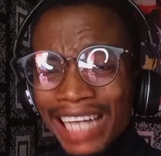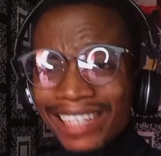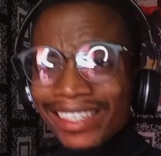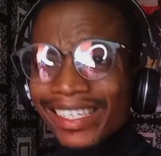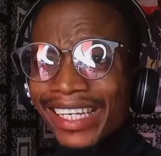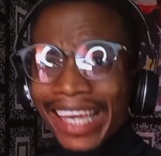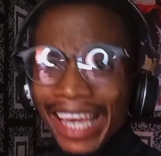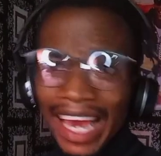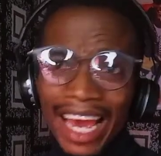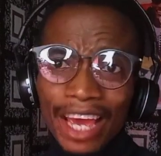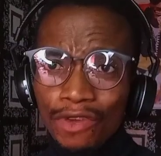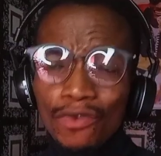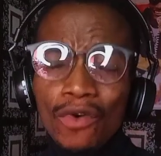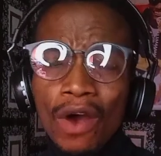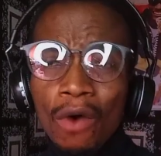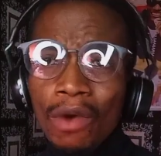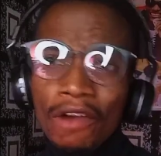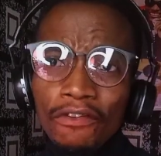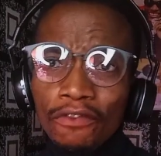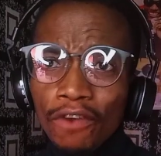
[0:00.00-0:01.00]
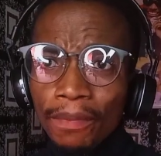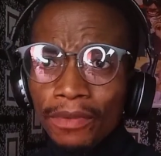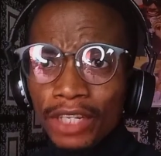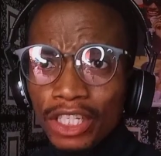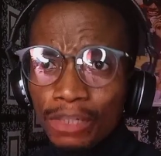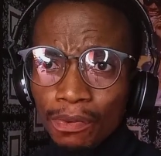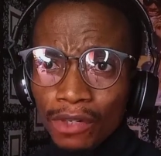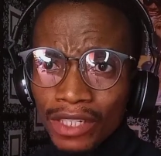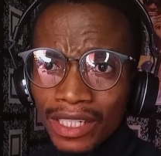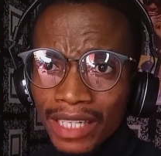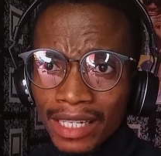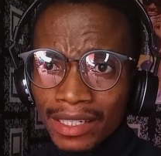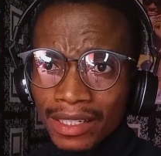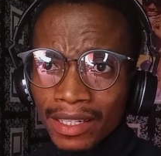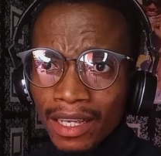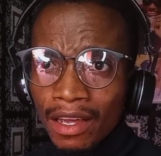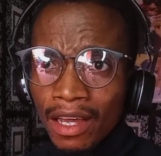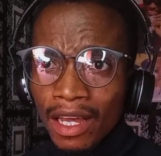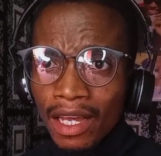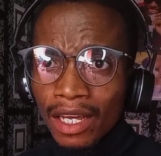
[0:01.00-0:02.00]
and scare you away from this
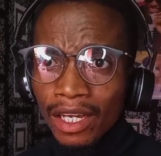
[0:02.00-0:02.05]
process.